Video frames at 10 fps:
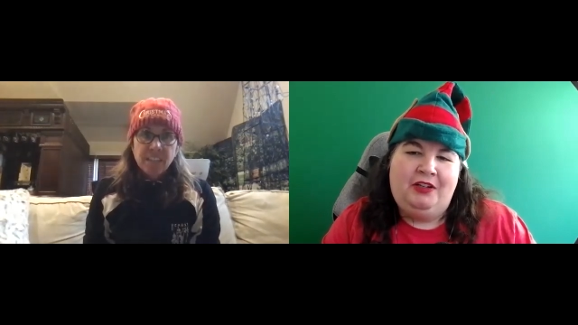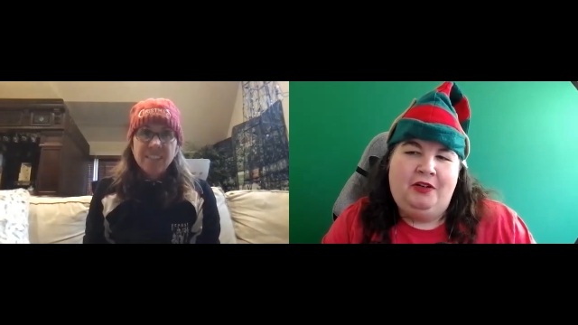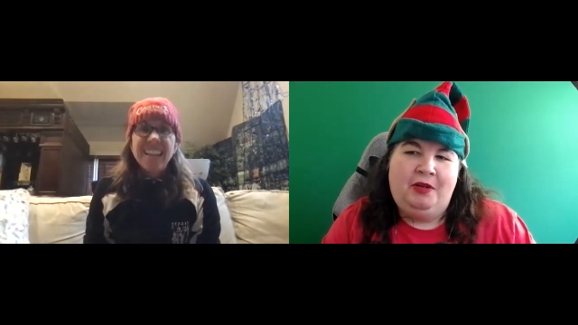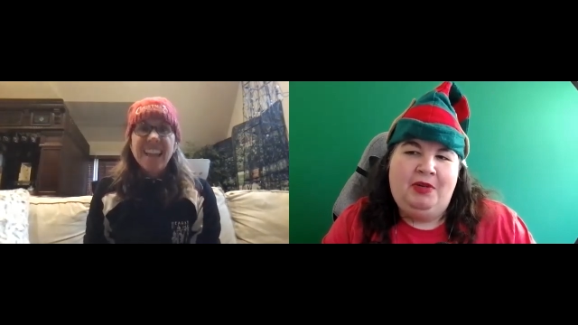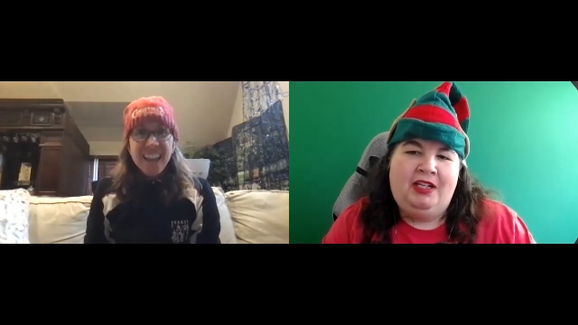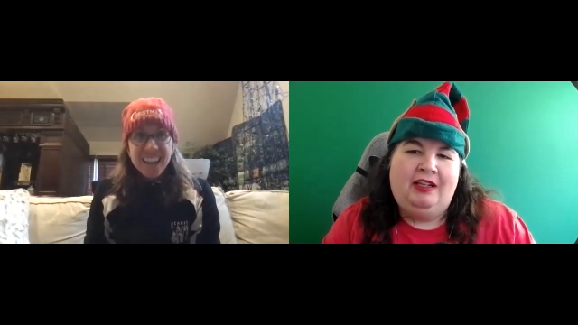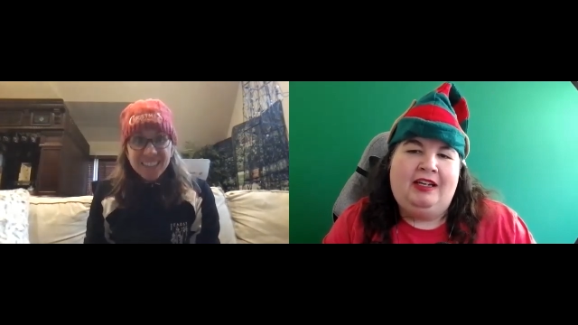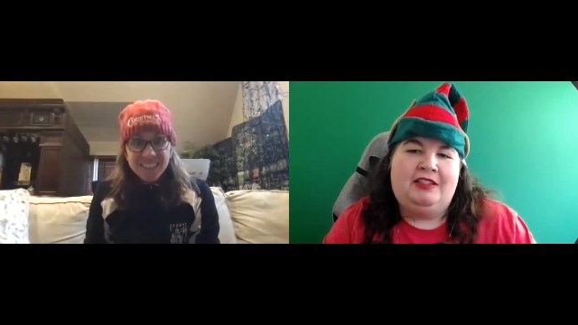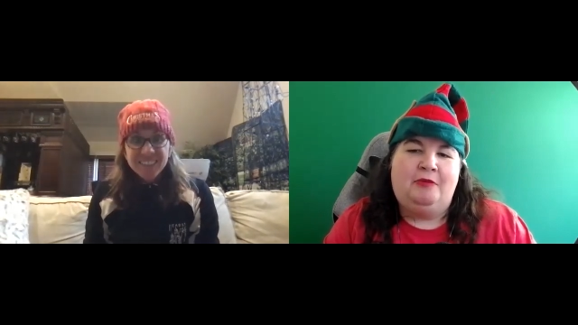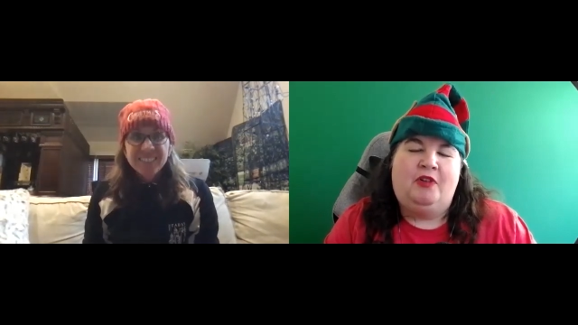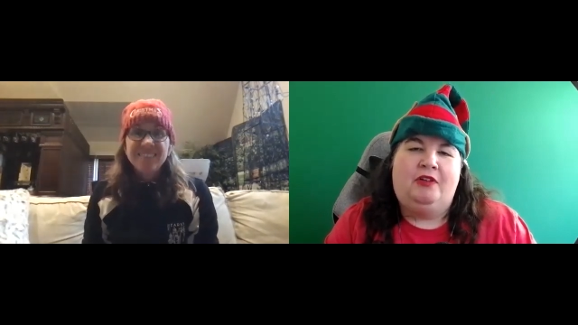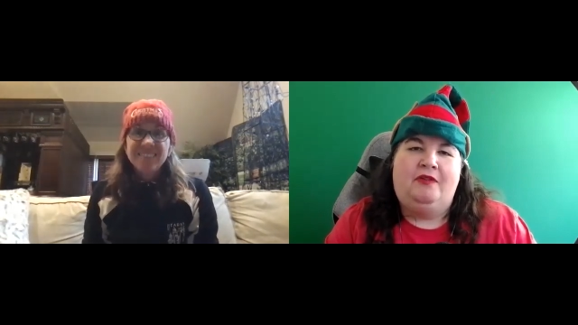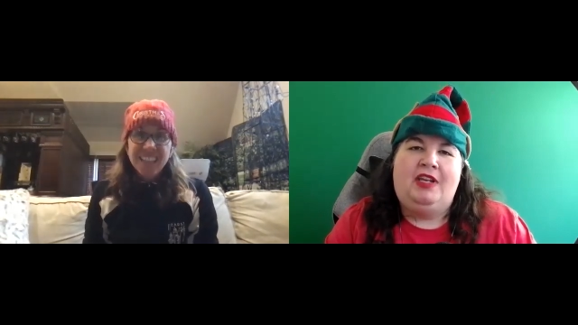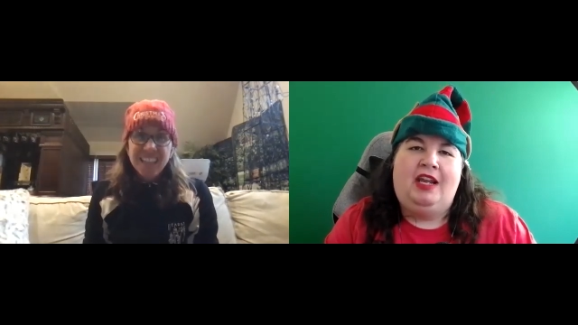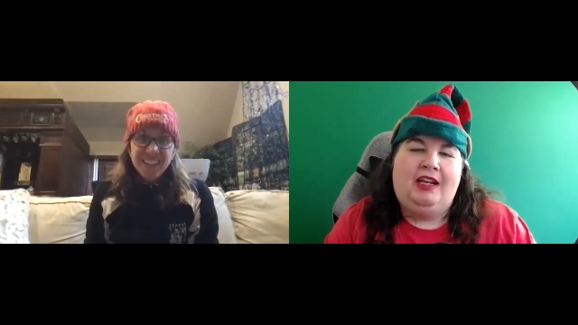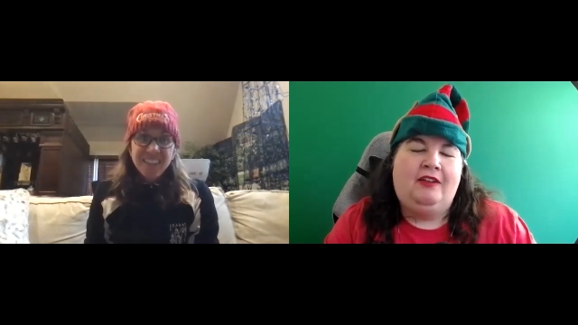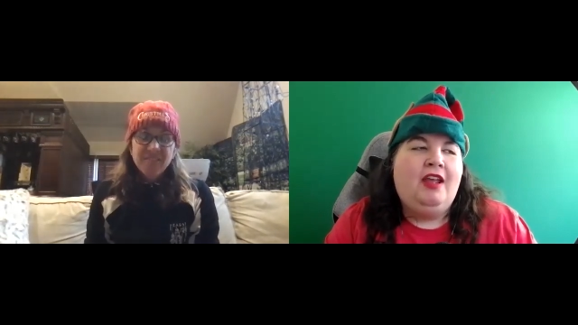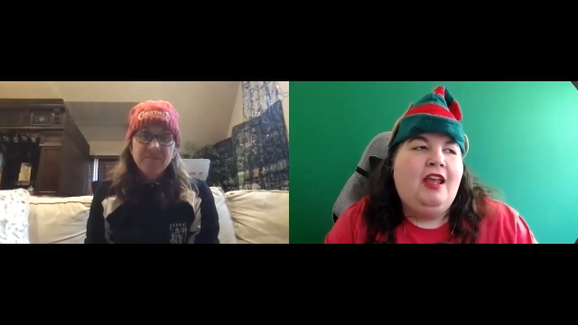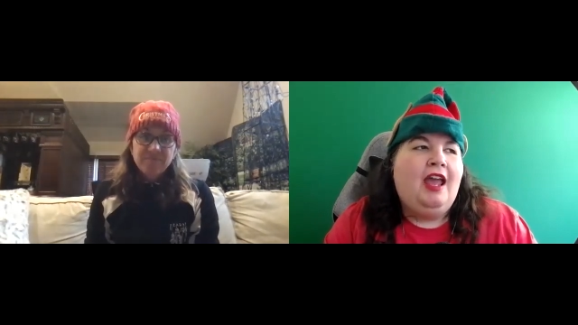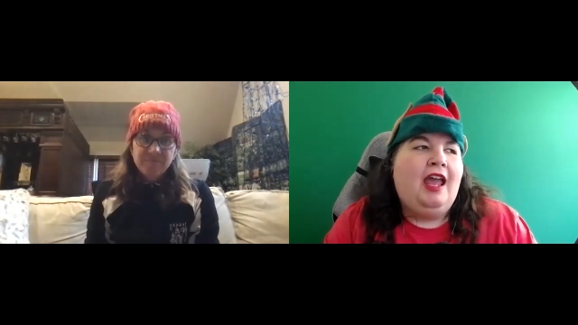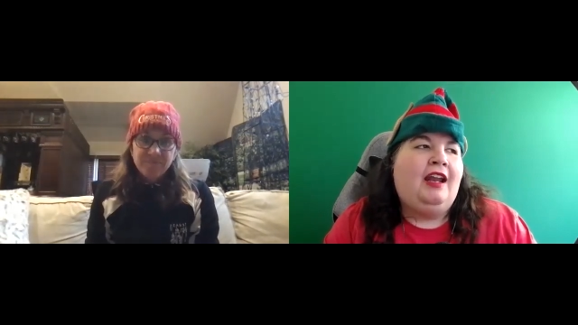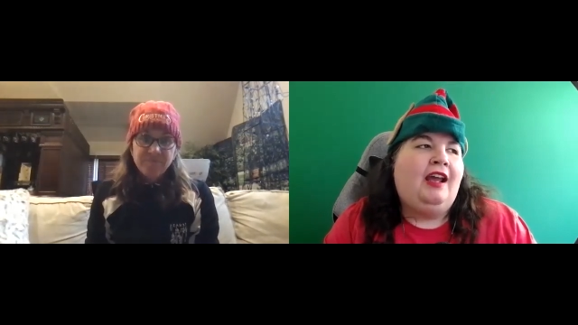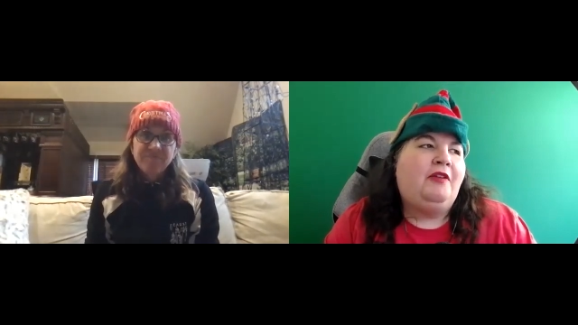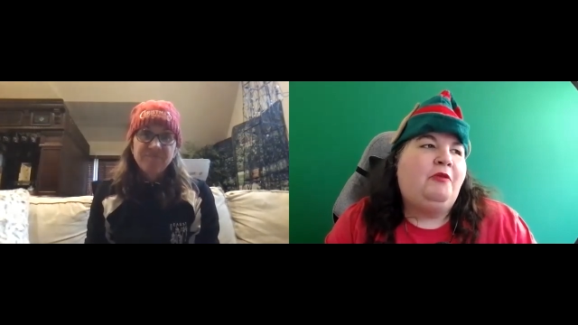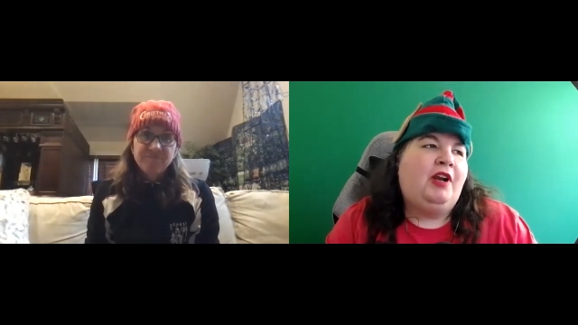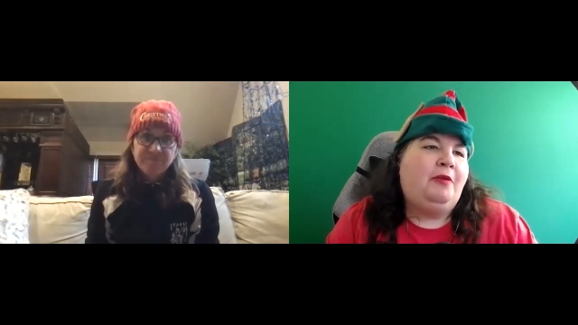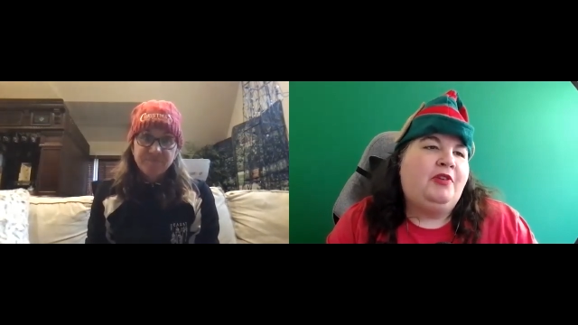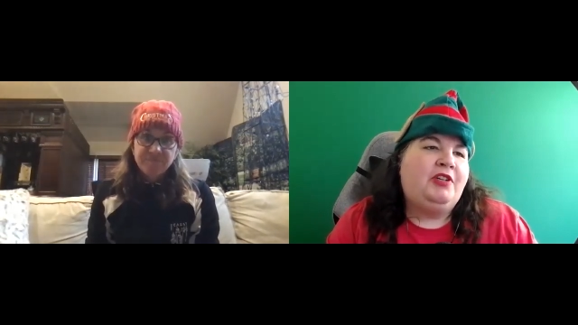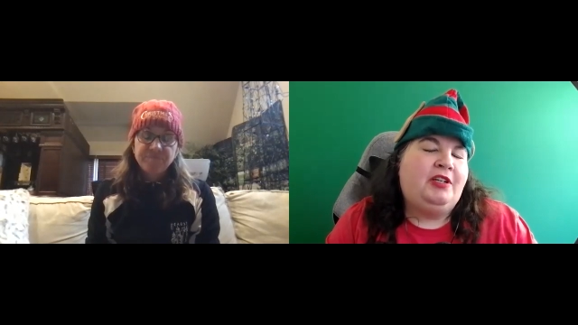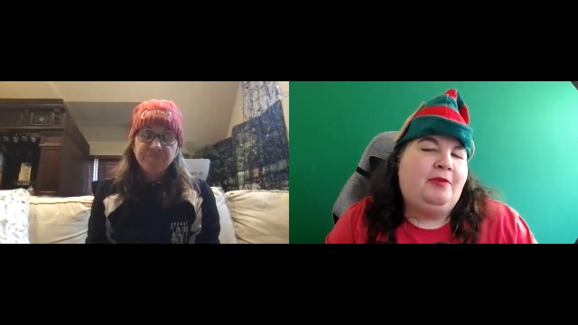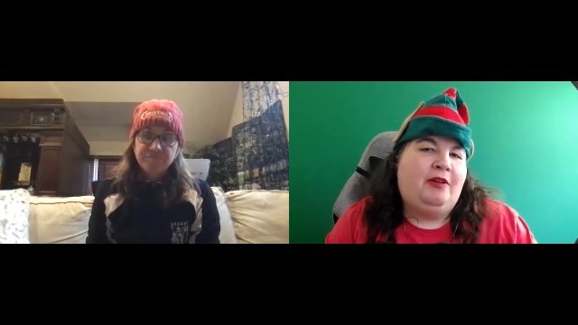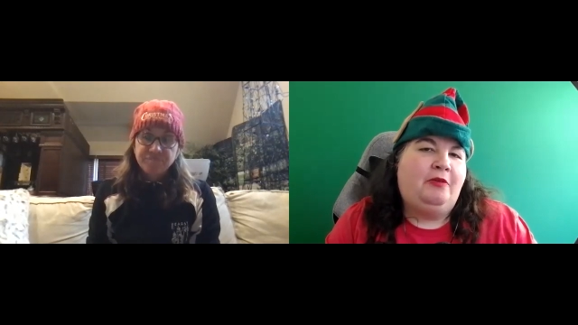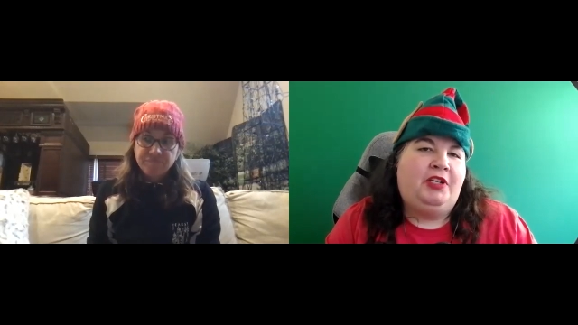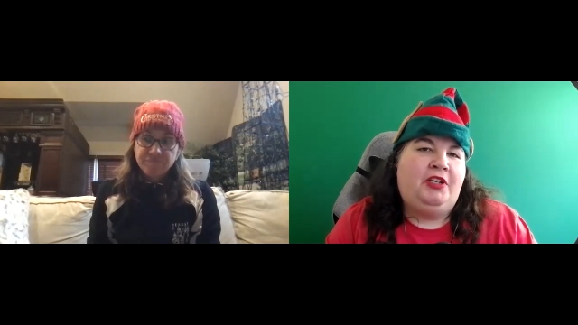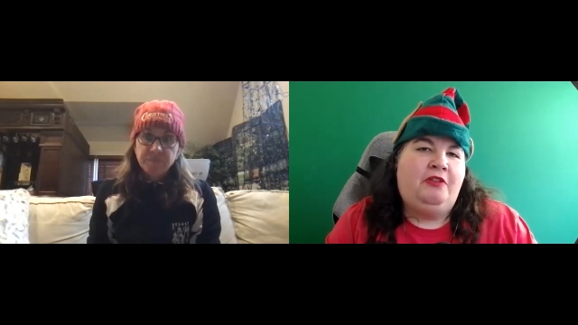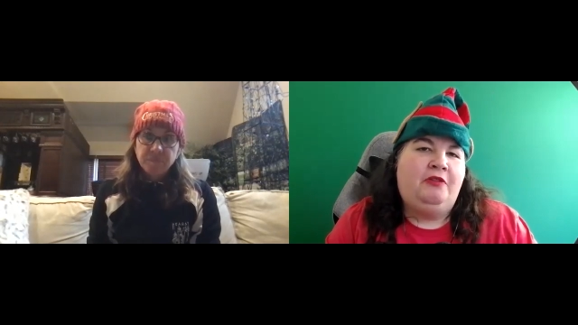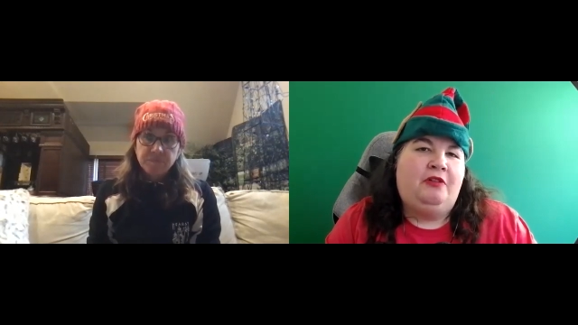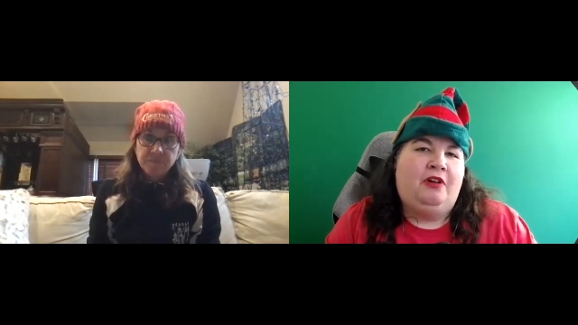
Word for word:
Speaker 1: You know what I mean? Like yes. some sort of negative. Yeah. And I what I appreciate about what you